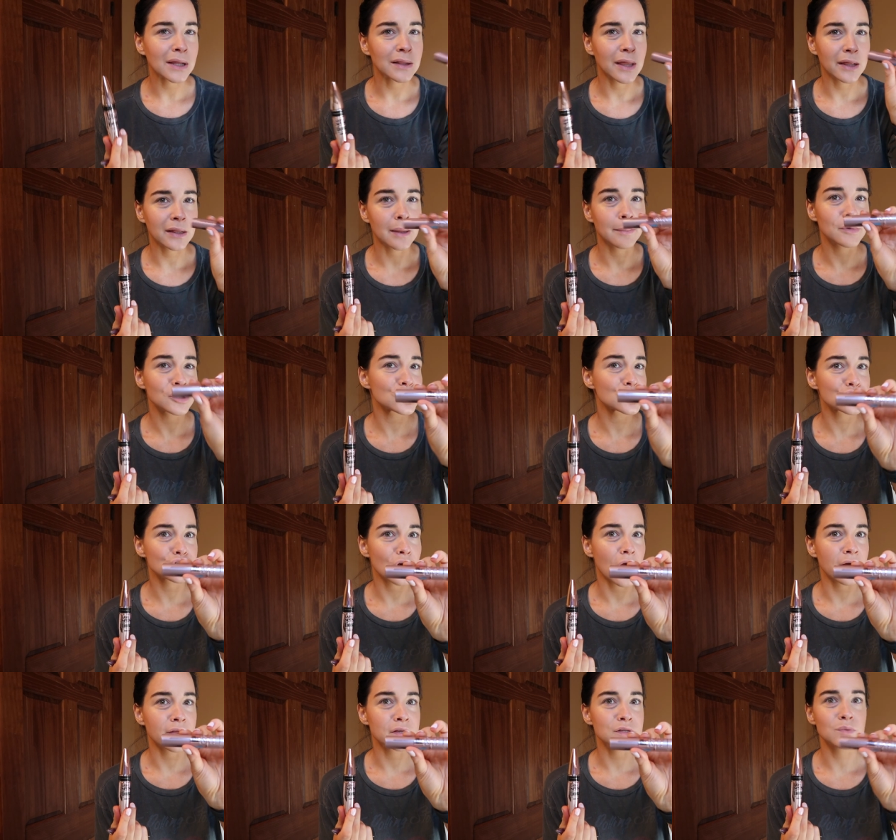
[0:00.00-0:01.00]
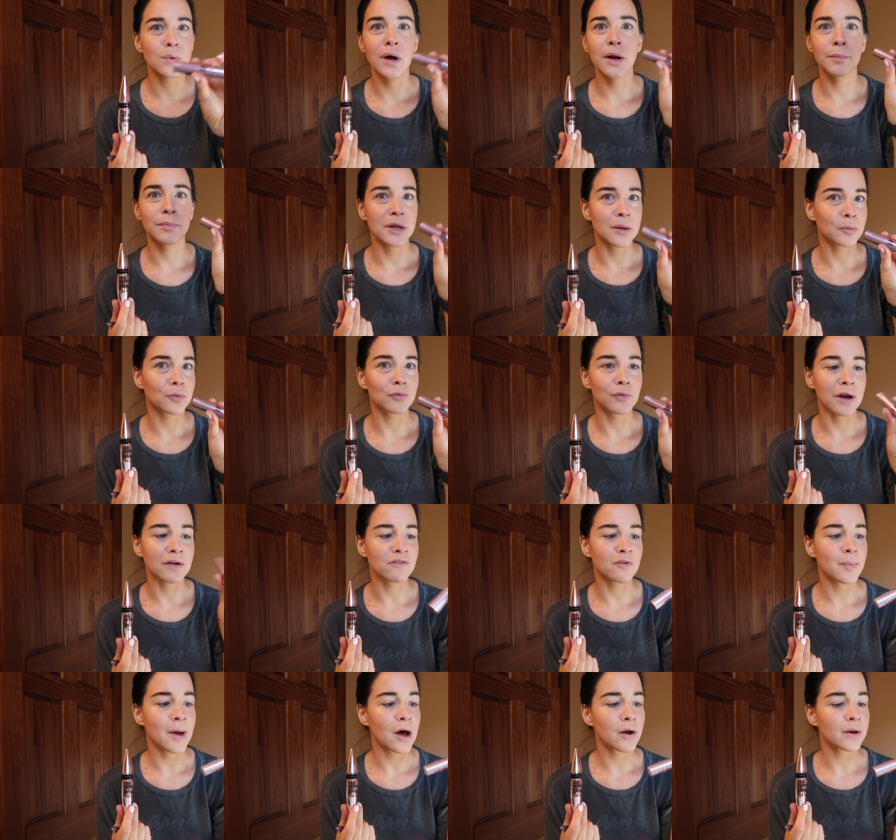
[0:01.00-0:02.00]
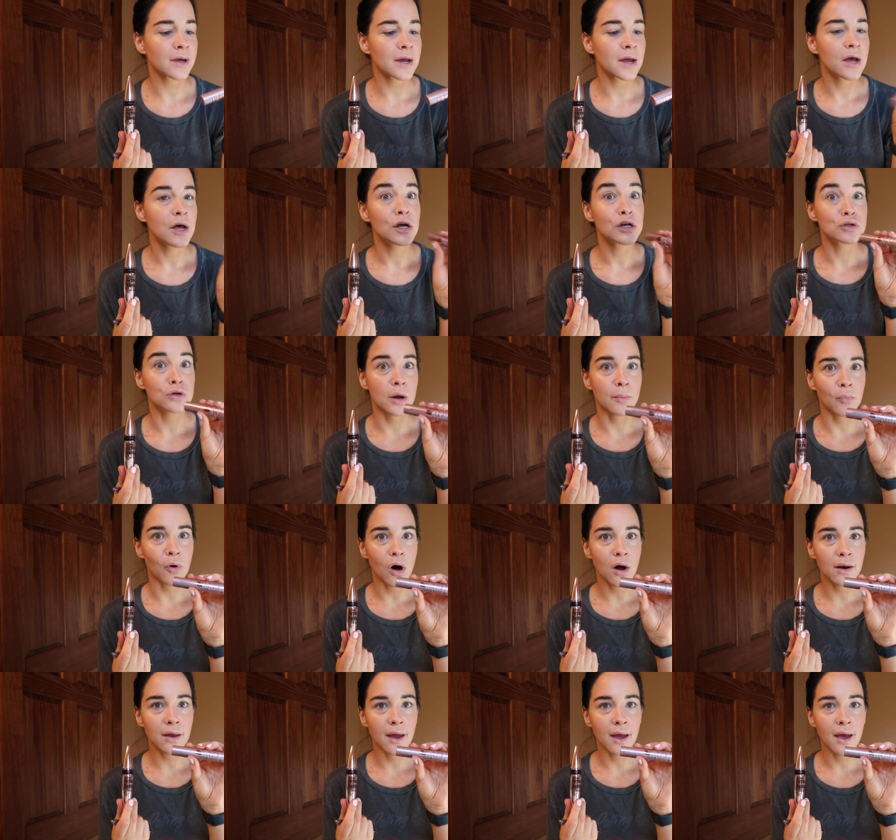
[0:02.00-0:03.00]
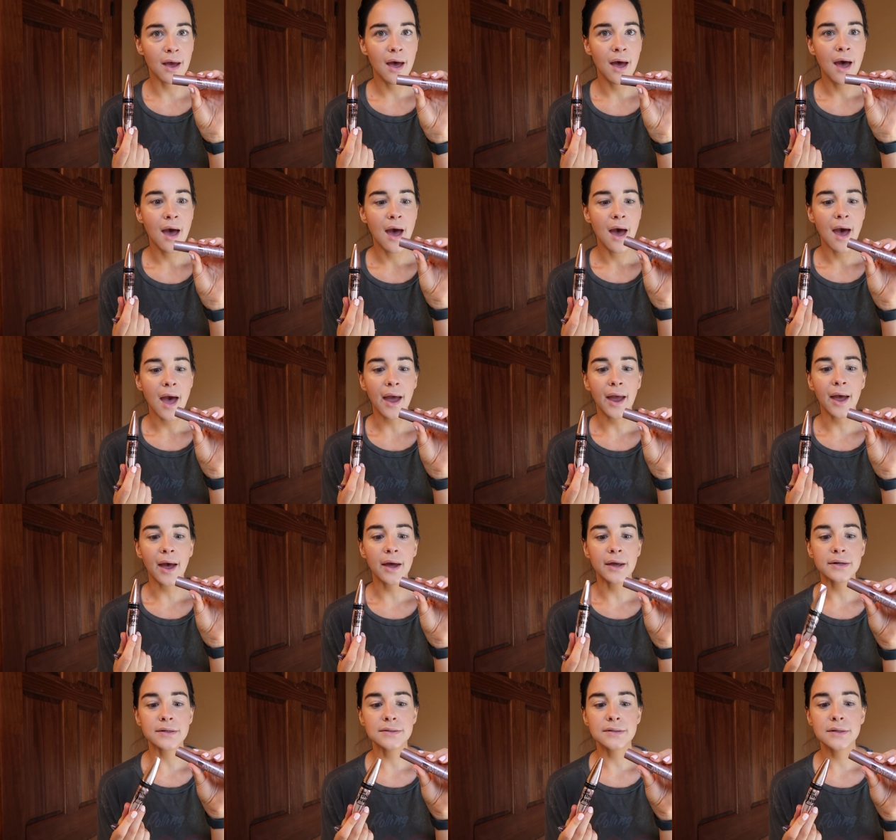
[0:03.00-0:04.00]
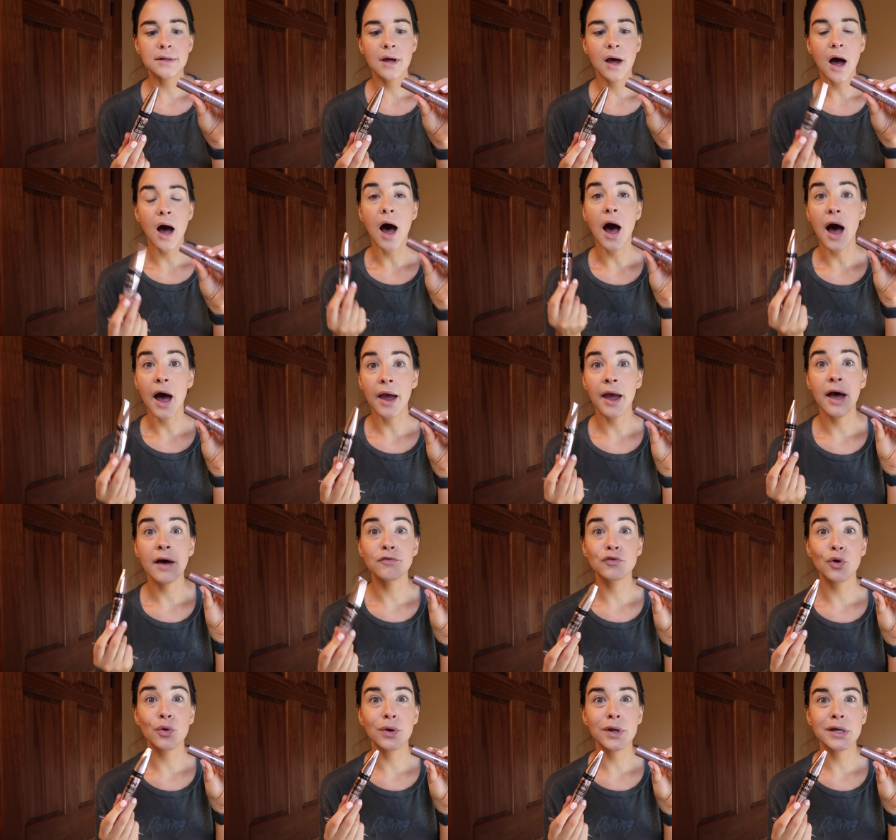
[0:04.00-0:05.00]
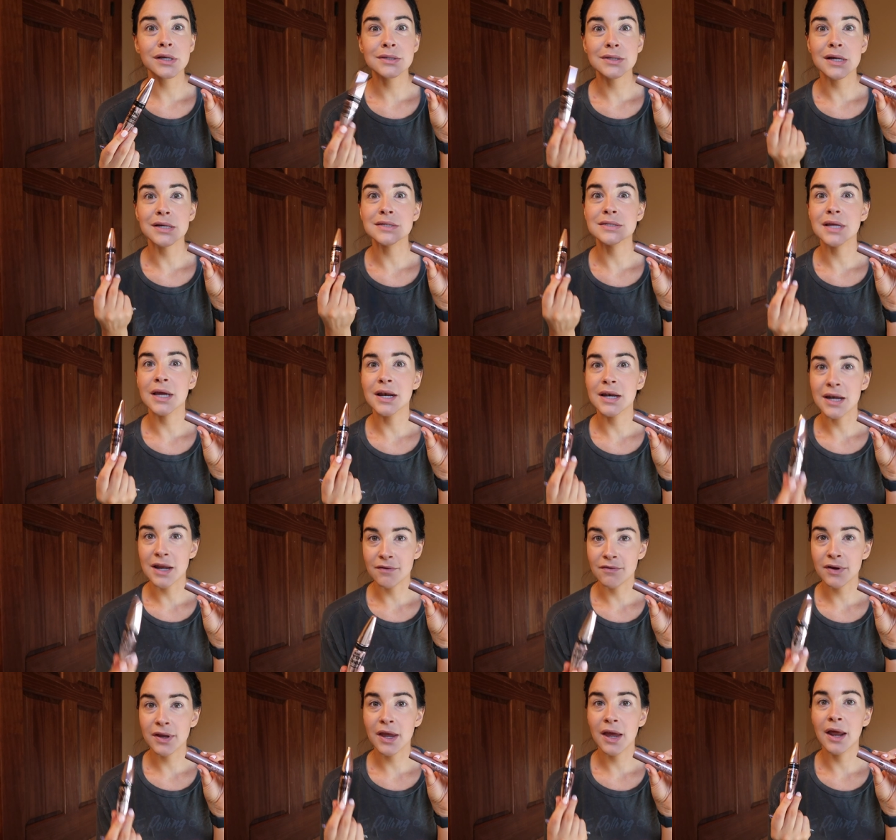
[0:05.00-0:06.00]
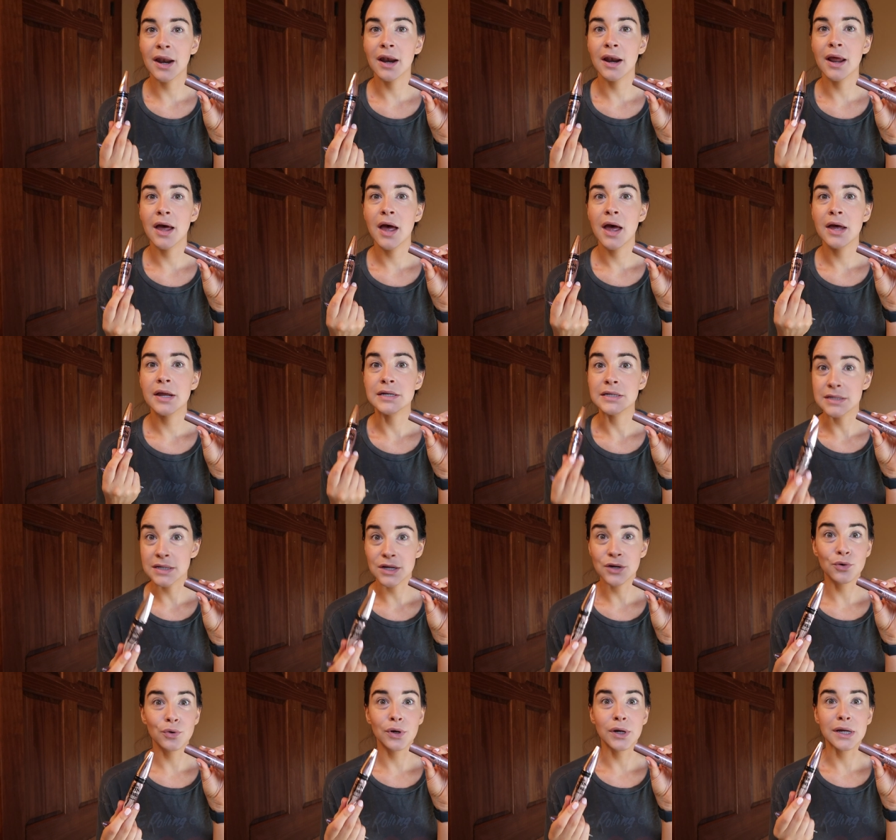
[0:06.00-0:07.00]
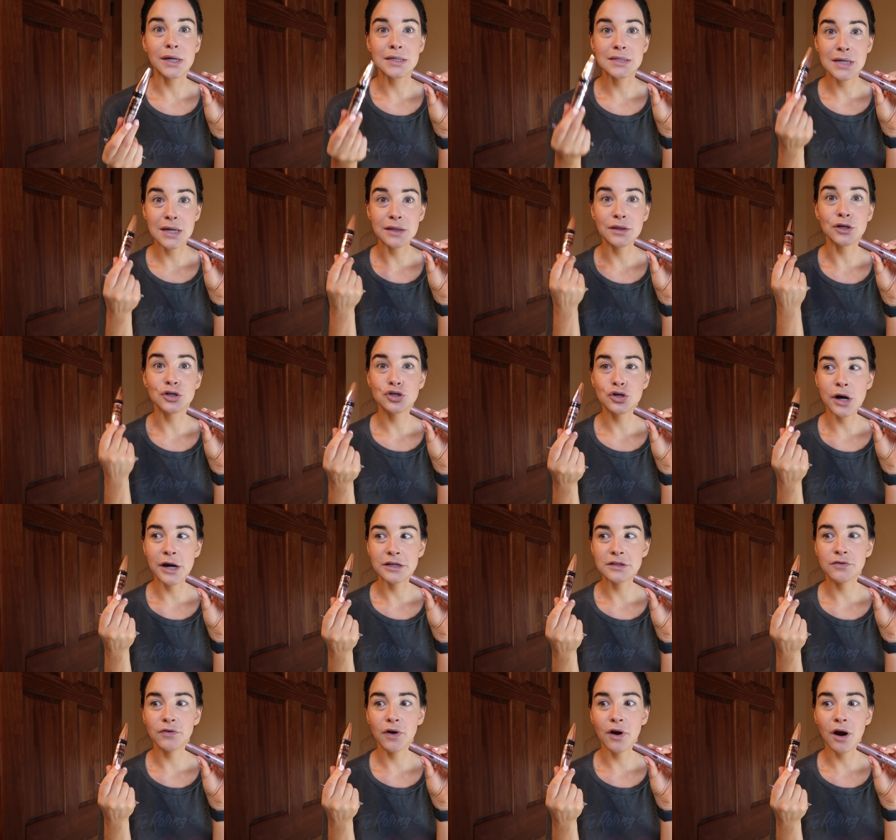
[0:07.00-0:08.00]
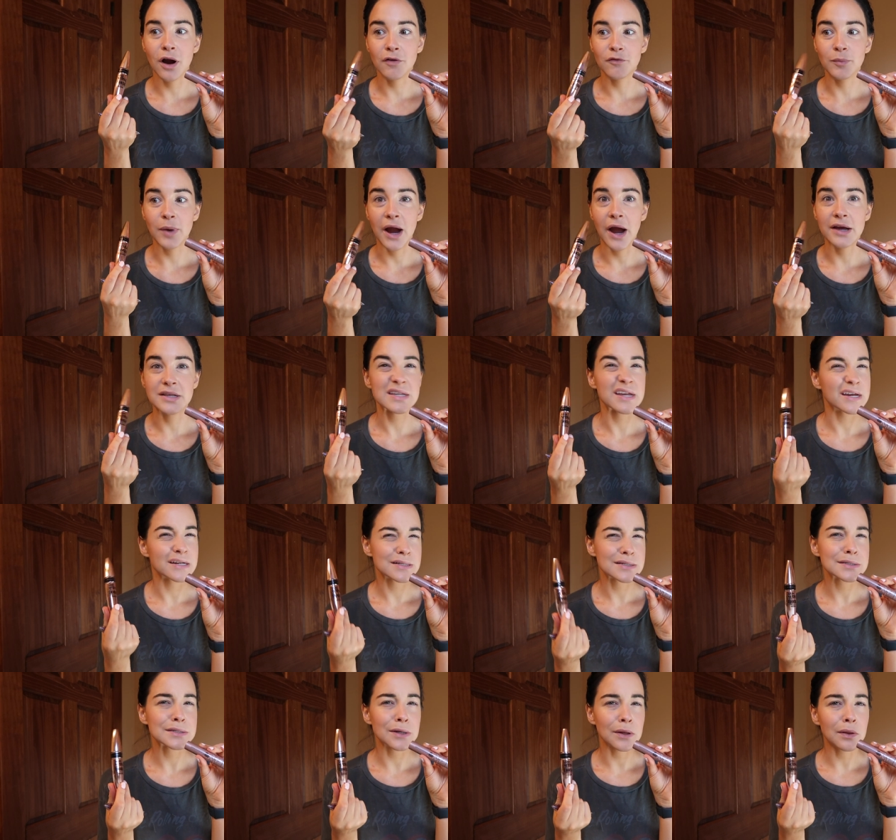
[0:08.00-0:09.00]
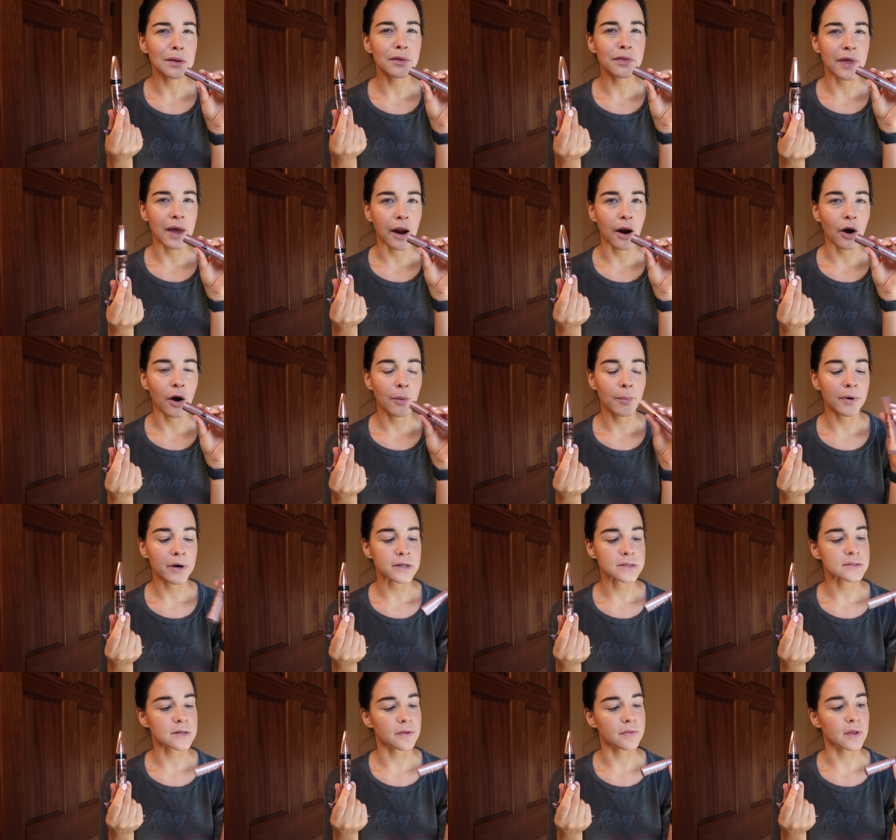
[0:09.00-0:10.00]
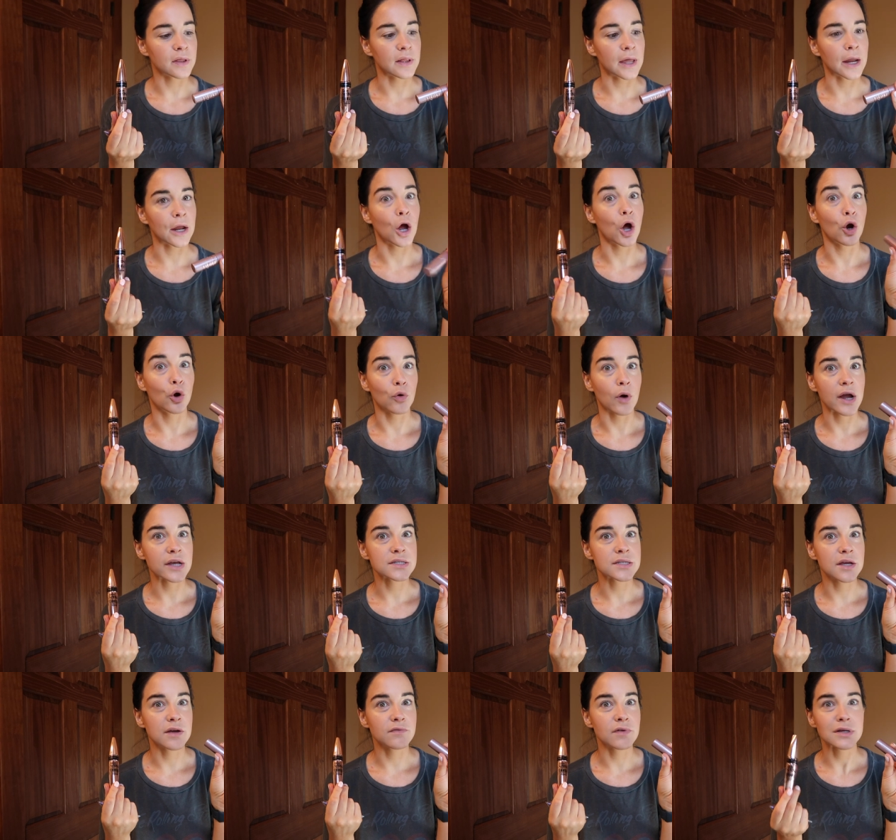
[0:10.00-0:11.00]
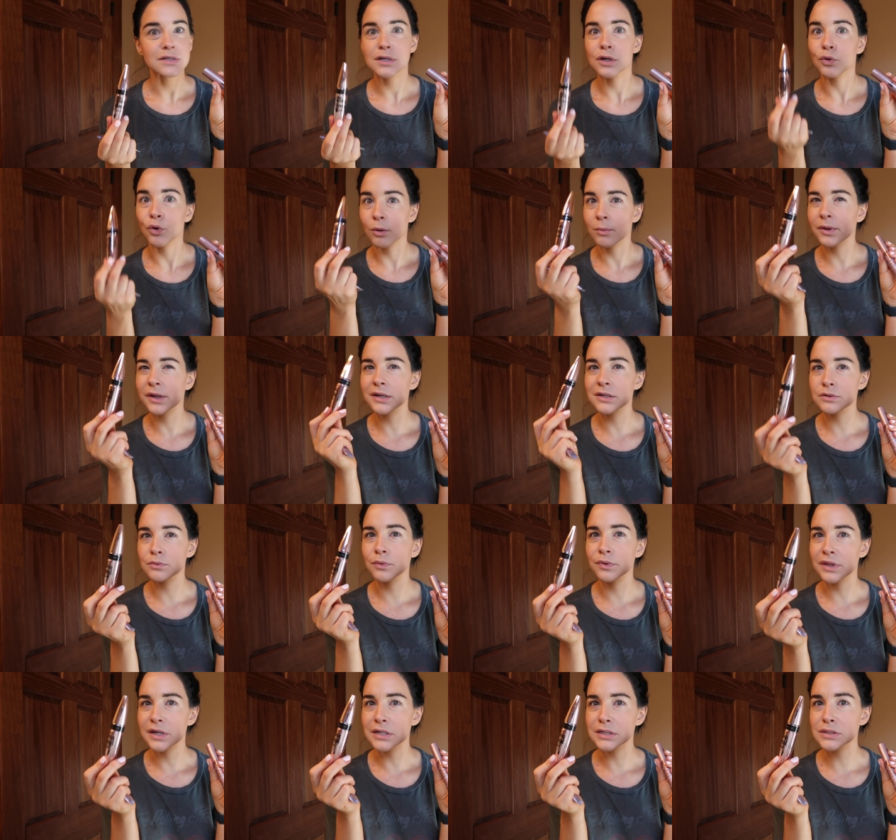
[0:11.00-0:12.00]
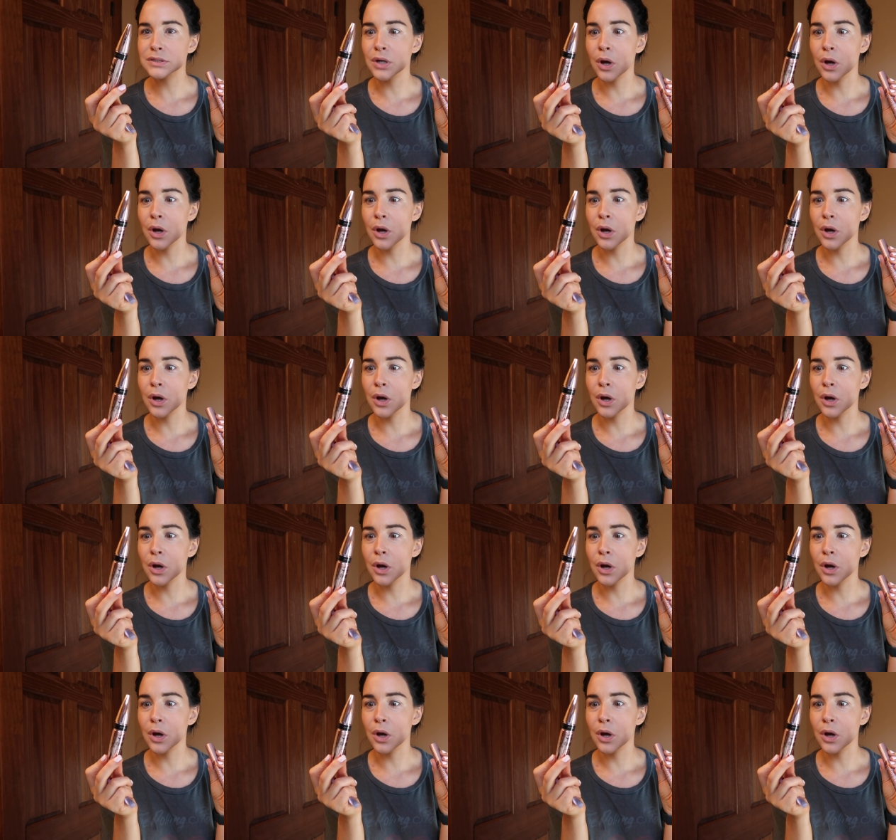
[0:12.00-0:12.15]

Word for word: Like, let me just try this one. People rave about it. So I bought it and I have noticed a significant decrease in the transfer of my eyes. Like, it's still there, but it's nothing like aggressive as it normally is with this.